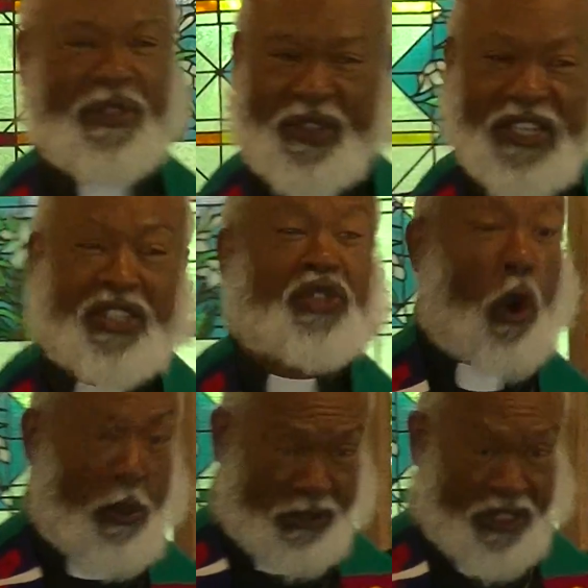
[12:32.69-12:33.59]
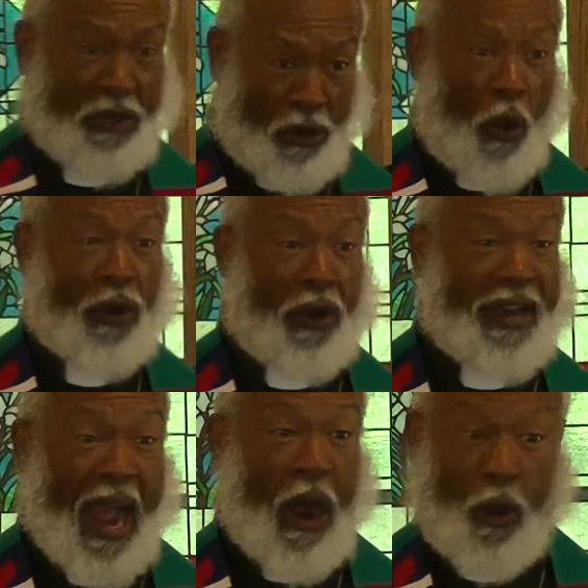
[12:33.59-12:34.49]
mean, these storms that are going on
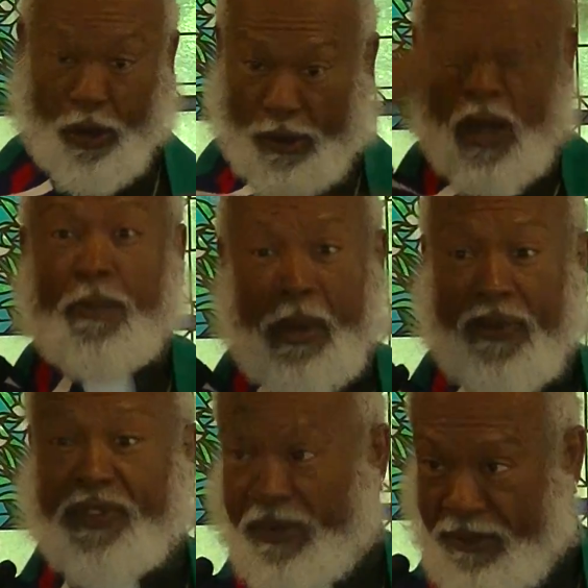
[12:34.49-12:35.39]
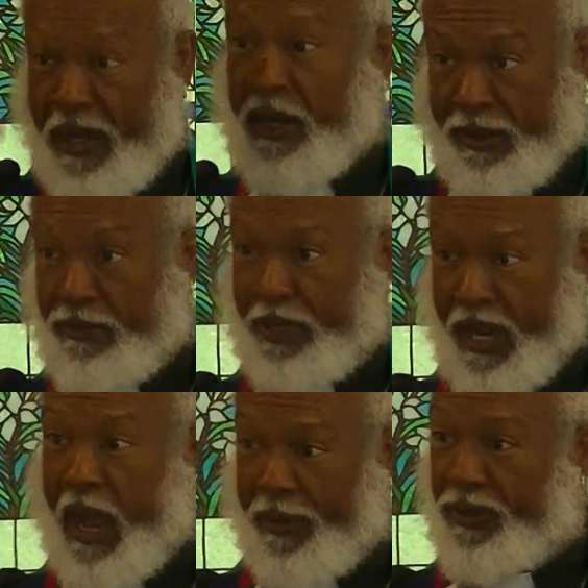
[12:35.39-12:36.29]
now are above and
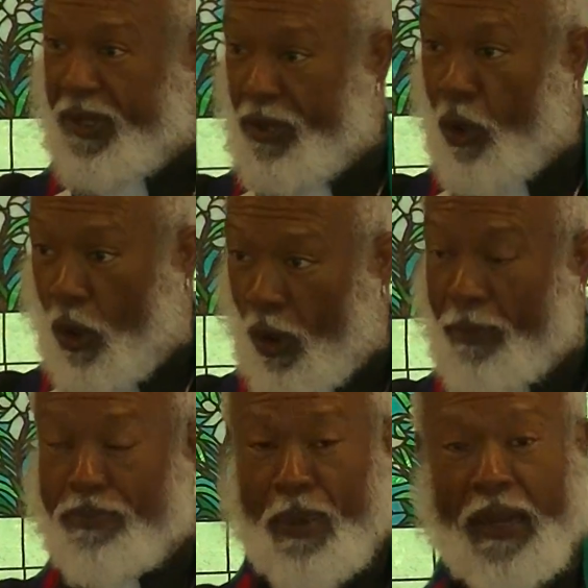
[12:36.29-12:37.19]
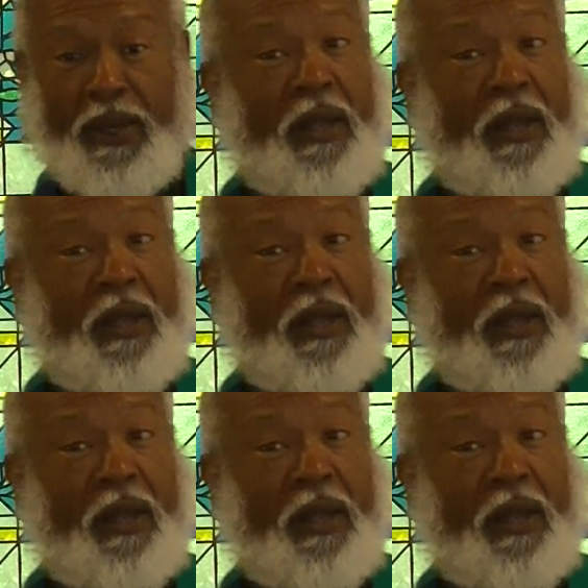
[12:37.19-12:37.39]
beyond the norm, but